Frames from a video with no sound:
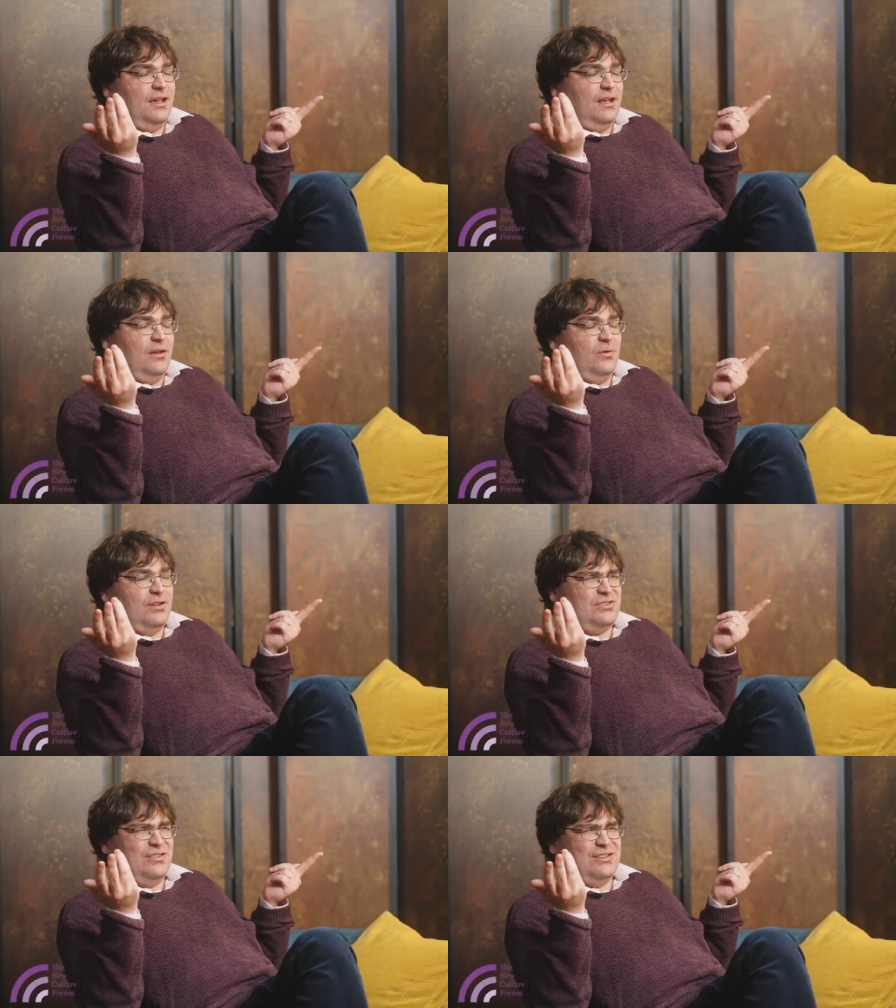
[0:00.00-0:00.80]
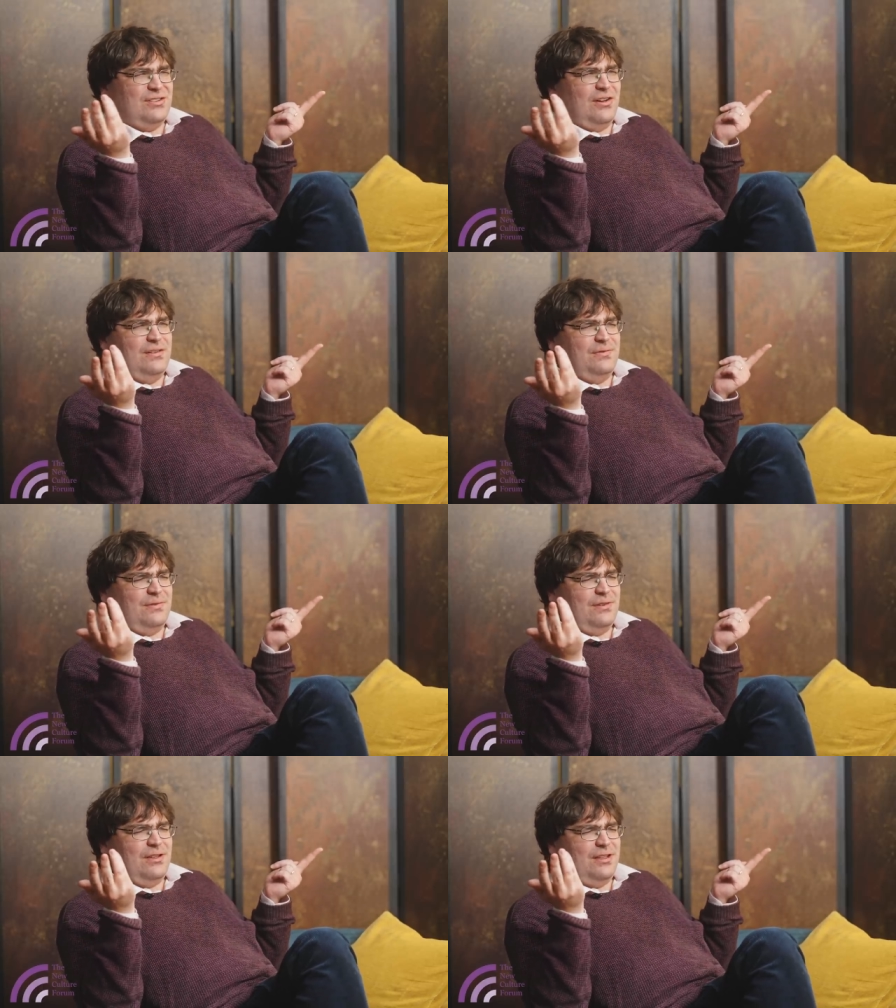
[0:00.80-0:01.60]
you know, this kind
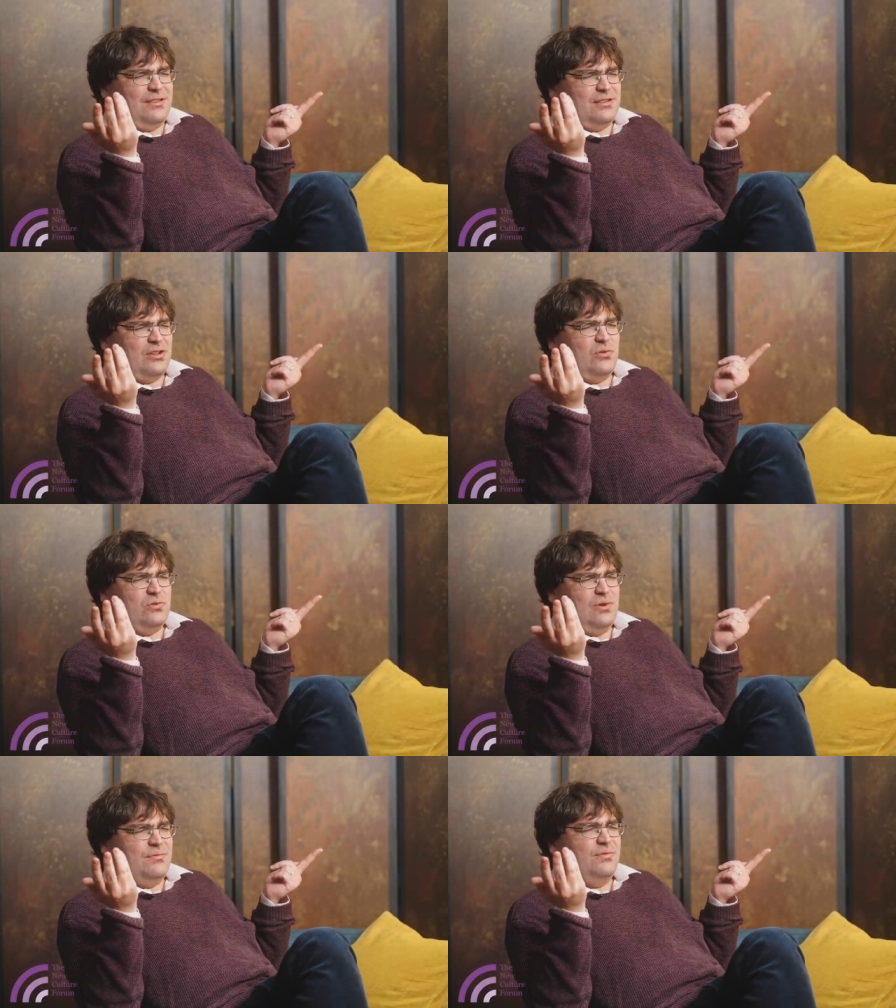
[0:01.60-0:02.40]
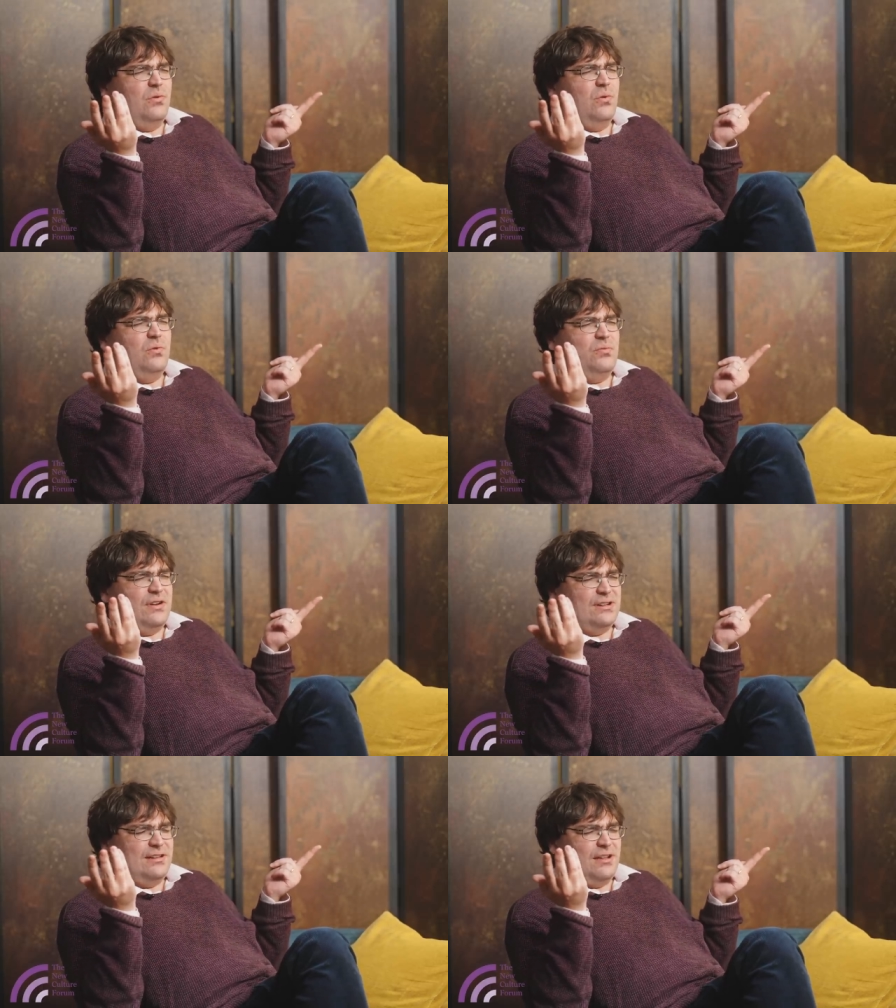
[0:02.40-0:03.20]
of the social liberal
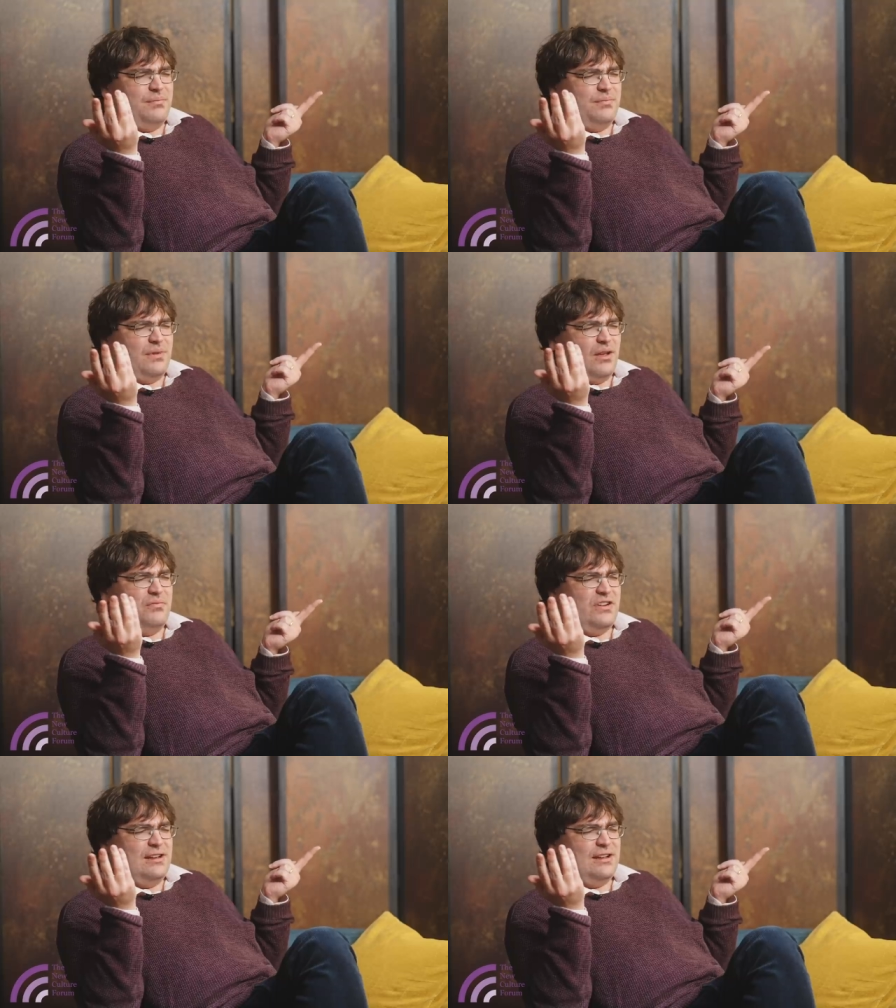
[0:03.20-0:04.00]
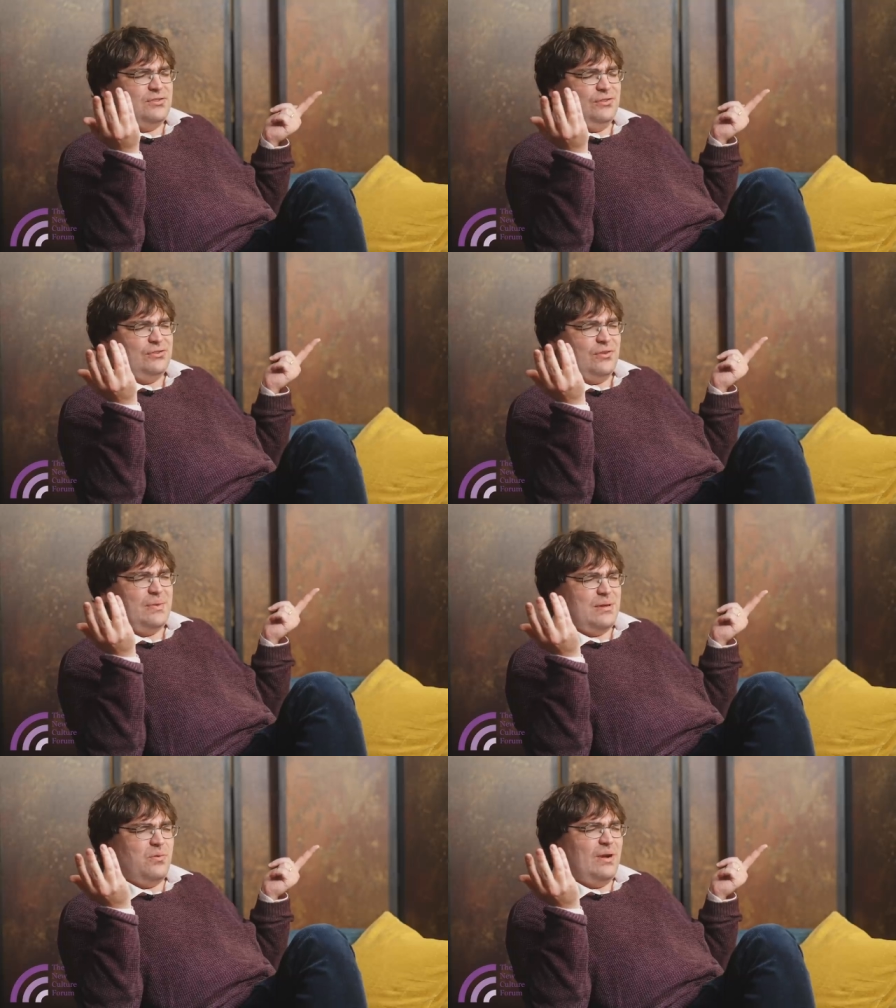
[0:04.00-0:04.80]
predilections of
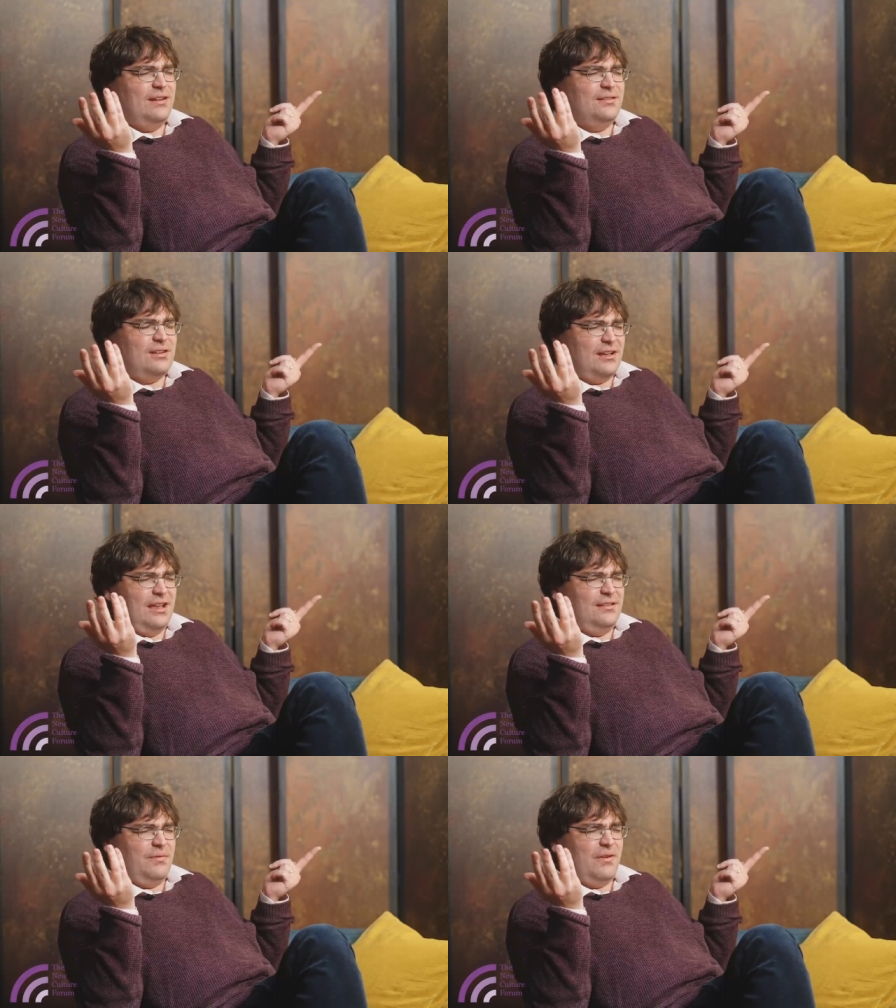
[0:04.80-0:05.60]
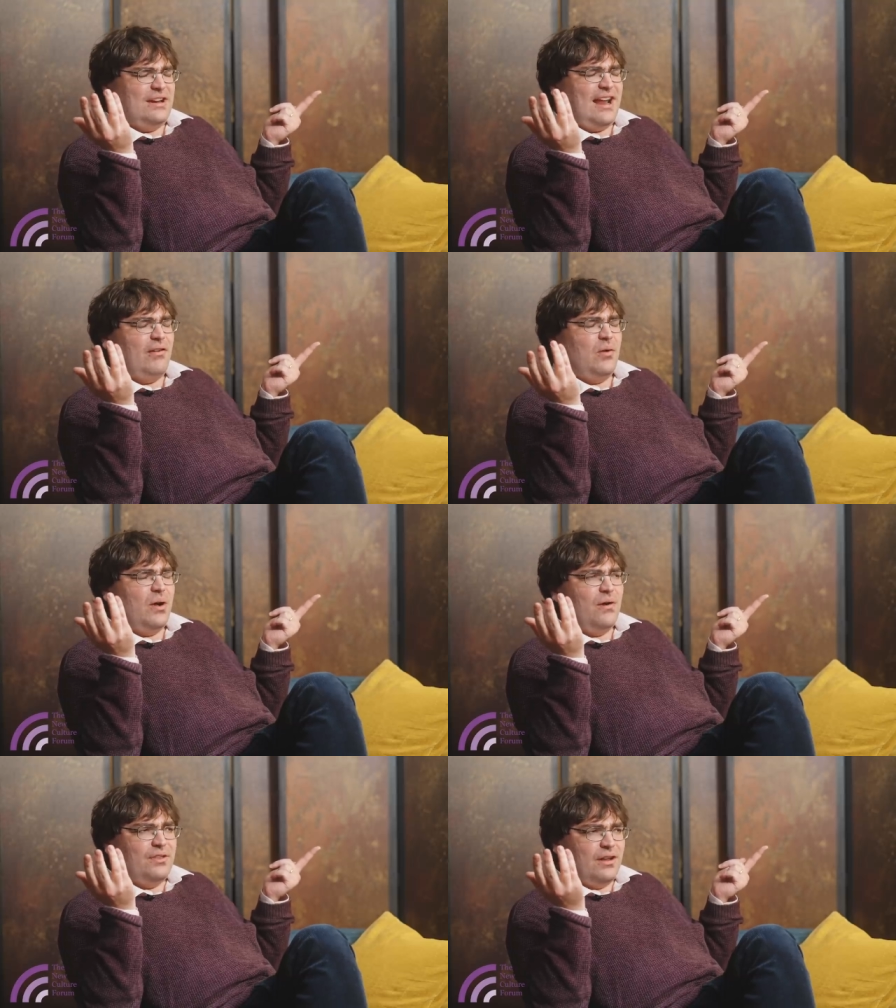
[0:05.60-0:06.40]
people in a very narrow
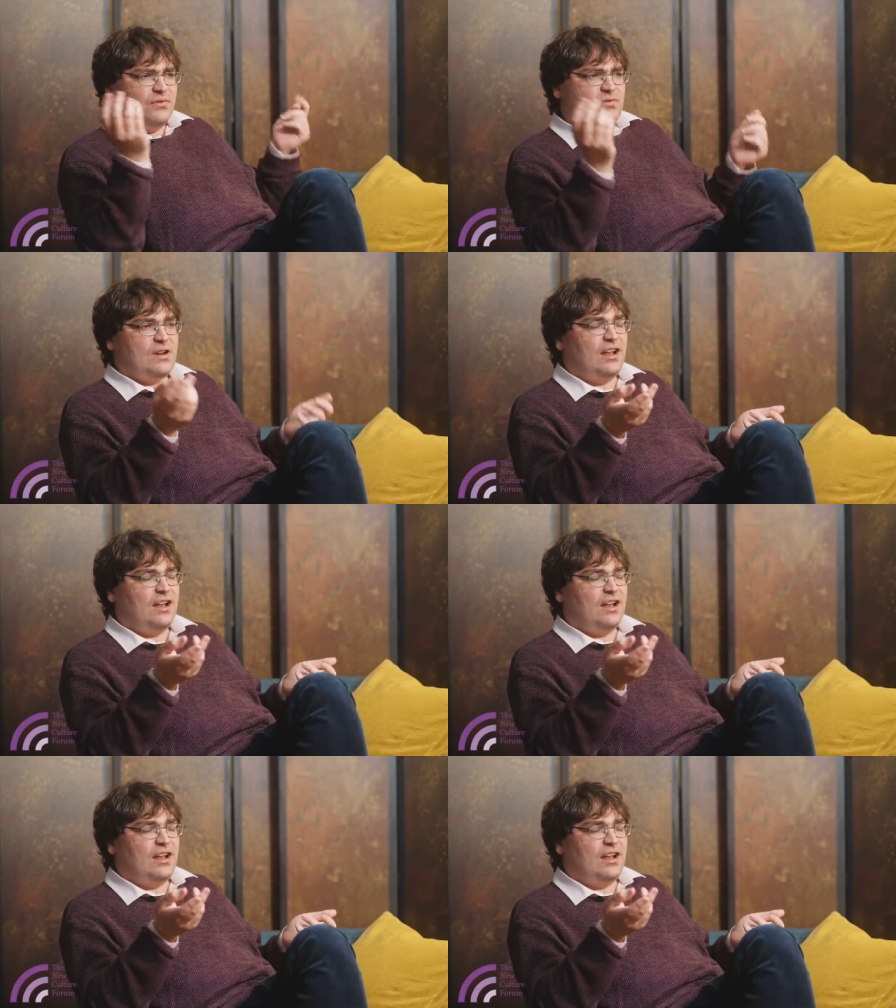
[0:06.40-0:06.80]
part of the country.